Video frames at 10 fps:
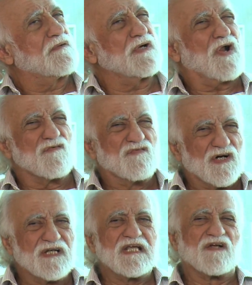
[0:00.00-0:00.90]
Well, you don't
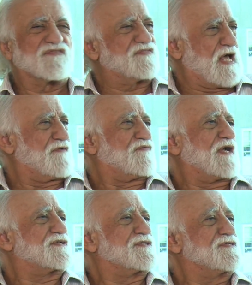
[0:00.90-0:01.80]
really need a set of
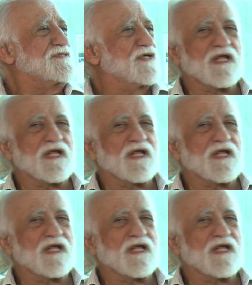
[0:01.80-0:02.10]
wrenches.